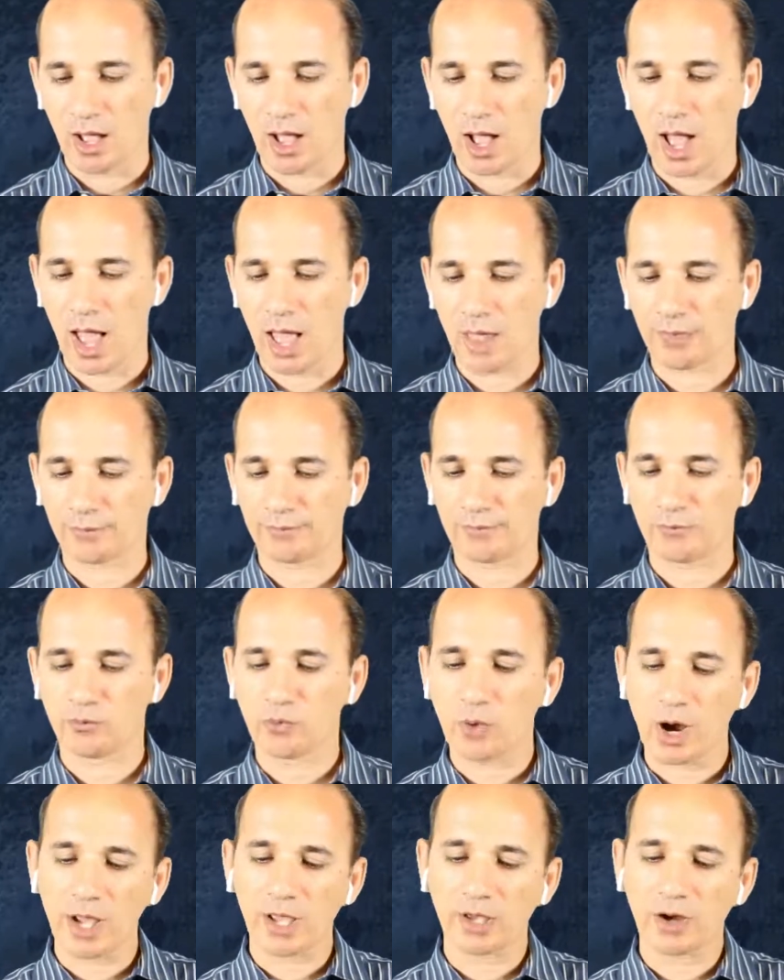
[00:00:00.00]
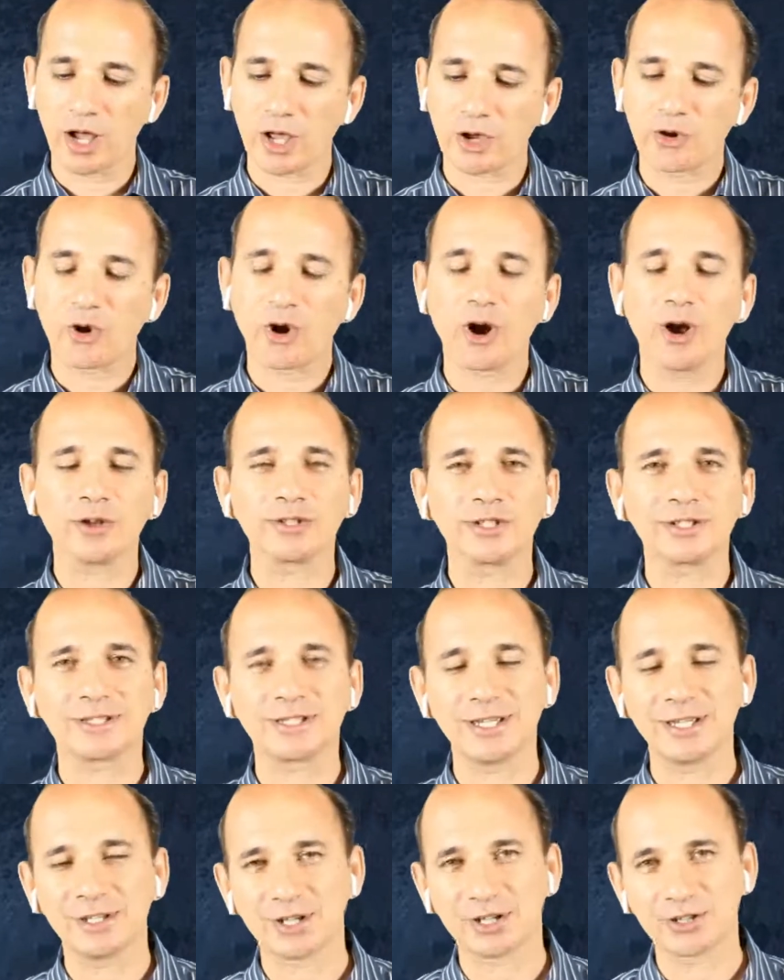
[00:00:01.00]
And why I called
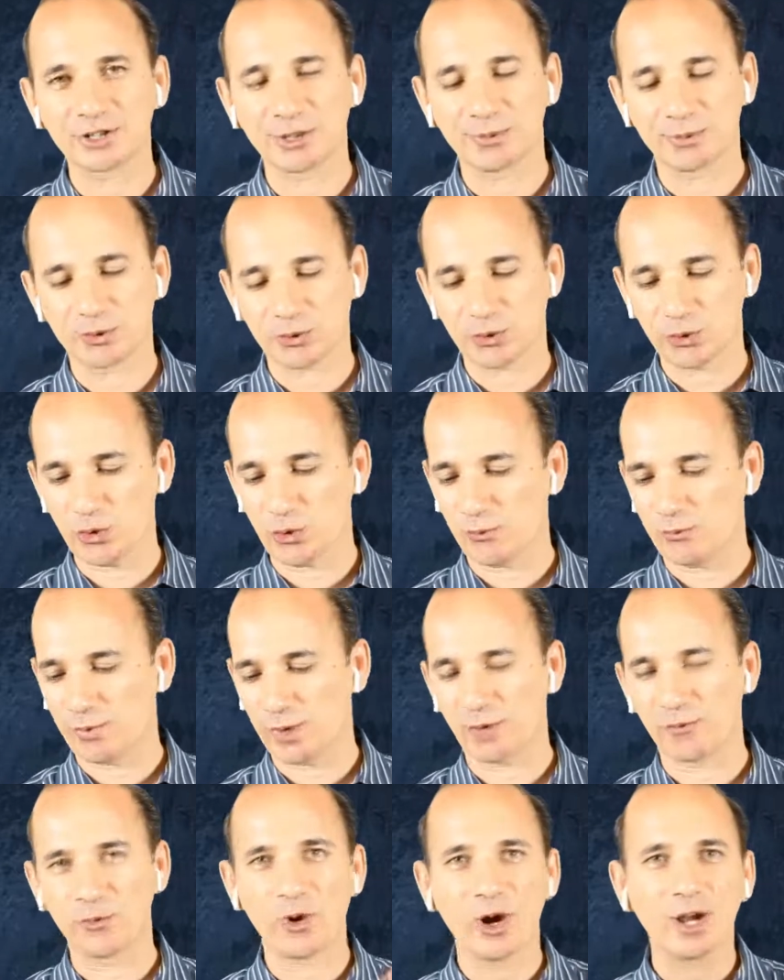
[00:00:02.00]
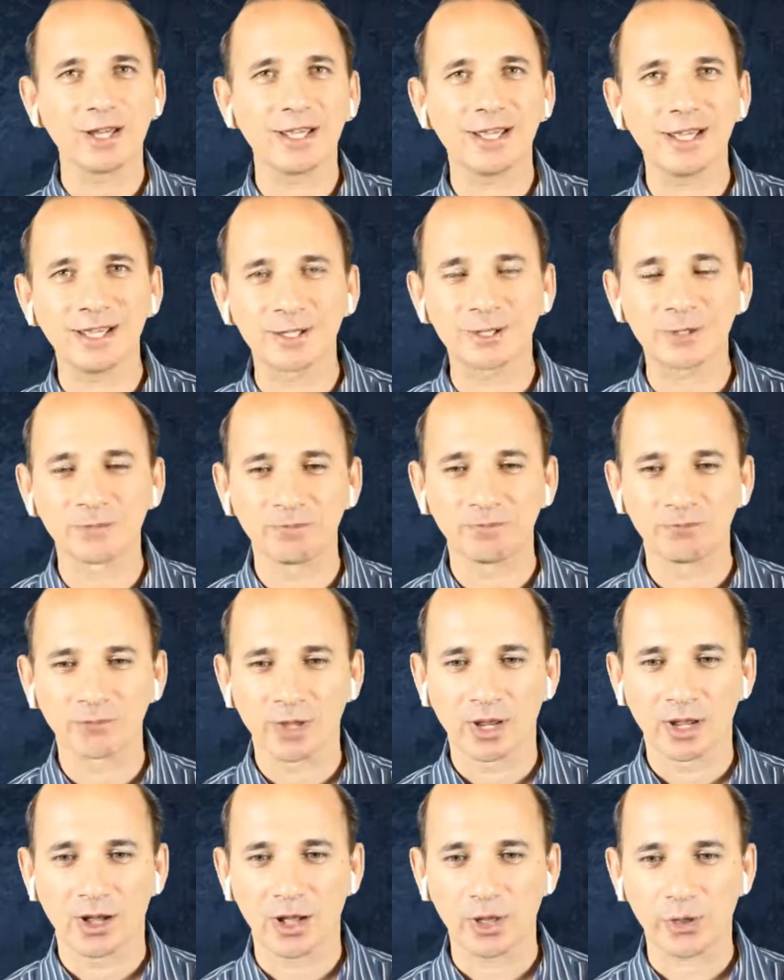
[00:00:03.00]
it leadership soup? One is
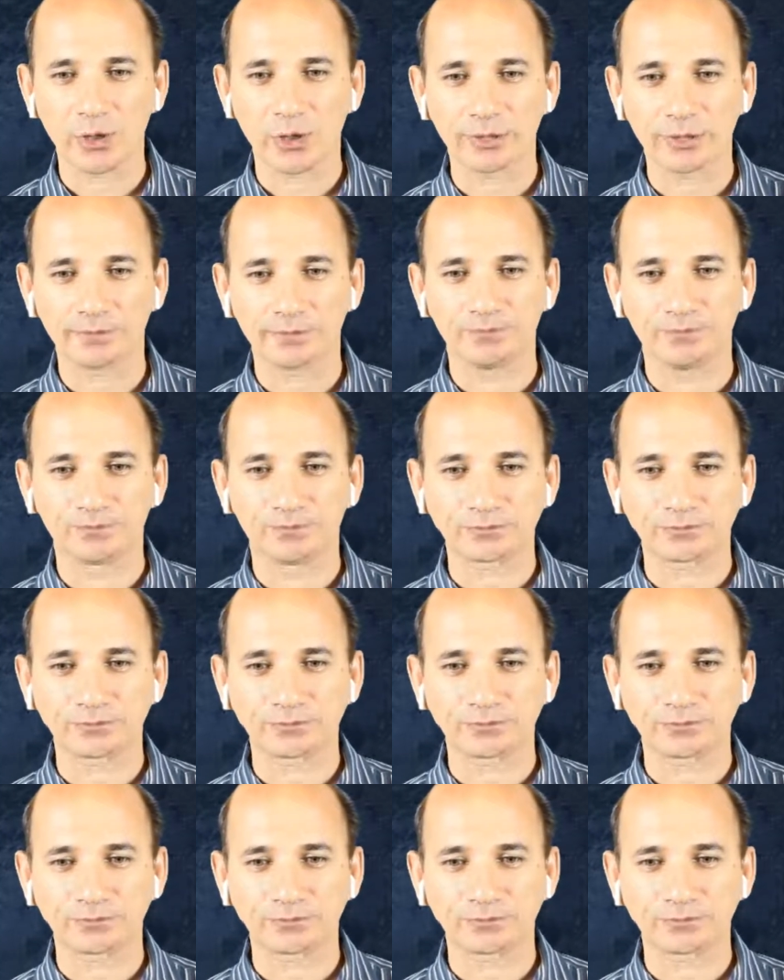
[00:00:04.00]
I thought